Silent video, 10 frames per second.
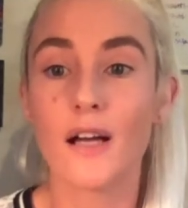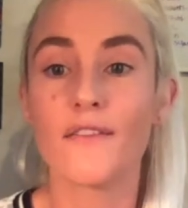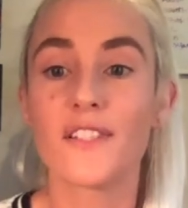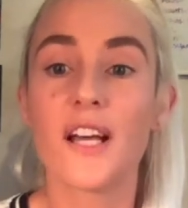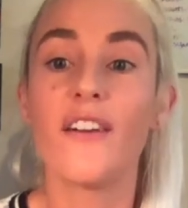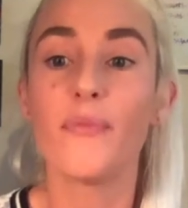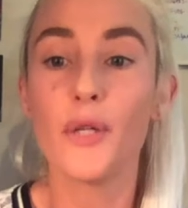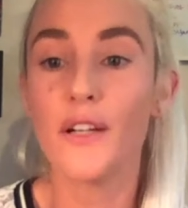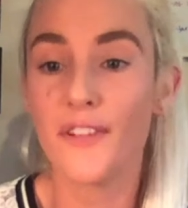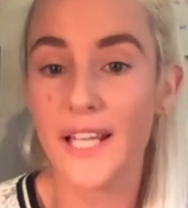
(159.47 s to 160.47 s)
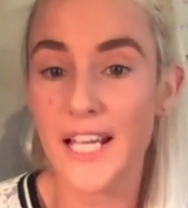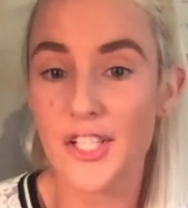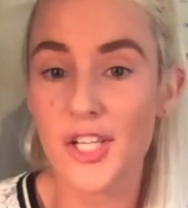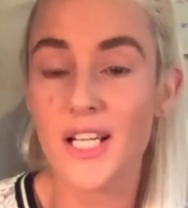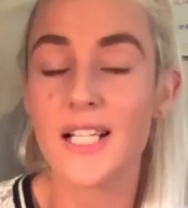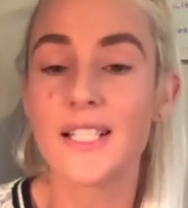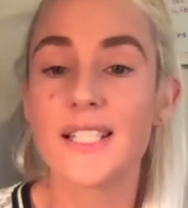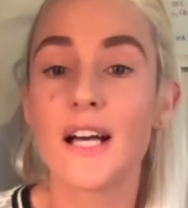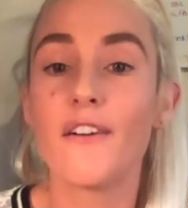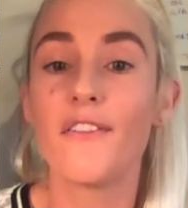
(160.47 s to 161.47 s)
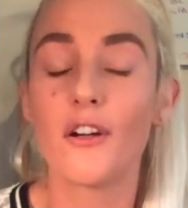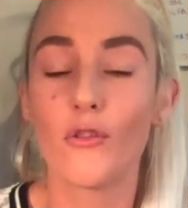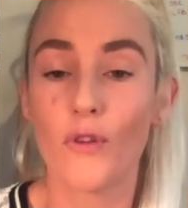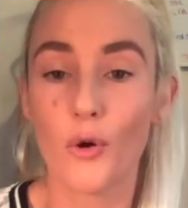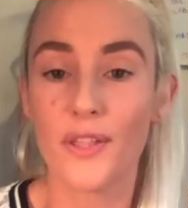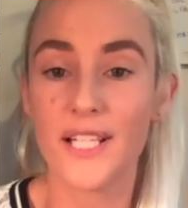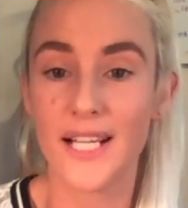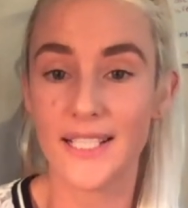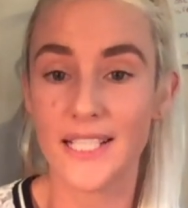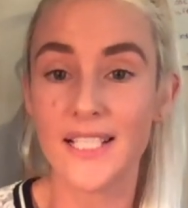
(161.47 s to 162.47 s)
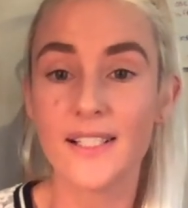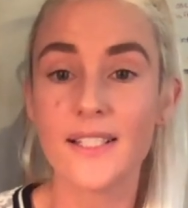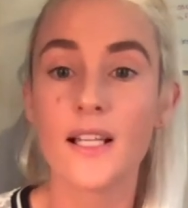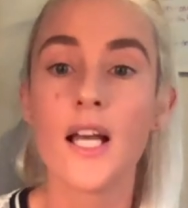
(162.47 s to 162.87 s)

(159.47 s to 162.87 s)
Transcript: of self purification and self growth techniques